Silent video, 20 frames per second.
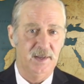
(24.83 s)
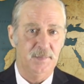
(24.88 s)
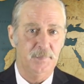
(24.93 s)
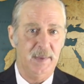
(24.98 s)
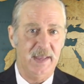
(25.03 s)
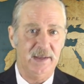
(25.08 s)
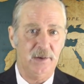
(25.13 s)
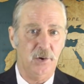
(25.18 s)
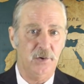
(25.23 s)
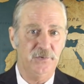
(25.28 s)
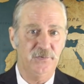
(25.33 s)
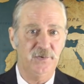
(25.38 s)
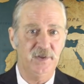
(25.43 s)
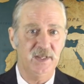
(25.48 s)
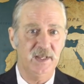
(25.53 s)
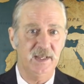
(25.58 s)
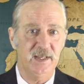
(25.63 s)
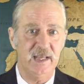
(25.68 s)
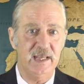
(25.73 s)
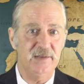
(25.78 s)
make our
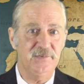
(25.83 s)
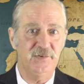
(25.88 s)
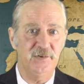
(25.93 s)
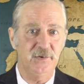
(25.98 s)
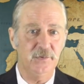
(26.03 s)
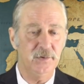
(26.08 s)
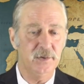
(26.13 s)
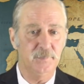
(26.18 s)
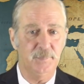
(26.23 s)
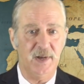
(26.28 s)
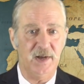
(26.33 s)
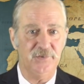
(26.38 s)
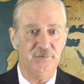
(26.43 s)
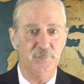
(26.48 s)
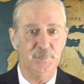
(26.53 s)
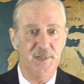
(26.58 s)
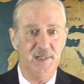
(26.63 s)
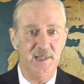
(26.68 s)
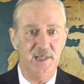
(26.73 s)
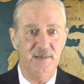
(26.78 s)
singing easier and
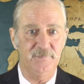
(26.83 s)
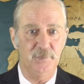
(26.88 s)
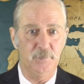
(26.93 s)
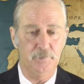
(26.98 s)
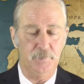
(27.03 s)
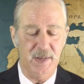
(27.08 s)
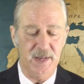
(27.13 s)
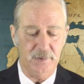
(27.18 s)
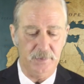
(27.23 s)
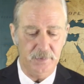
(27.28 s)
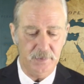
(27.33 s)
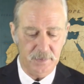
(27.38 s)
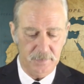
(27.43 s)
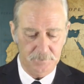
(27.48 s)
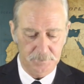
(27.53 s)
possibly even better.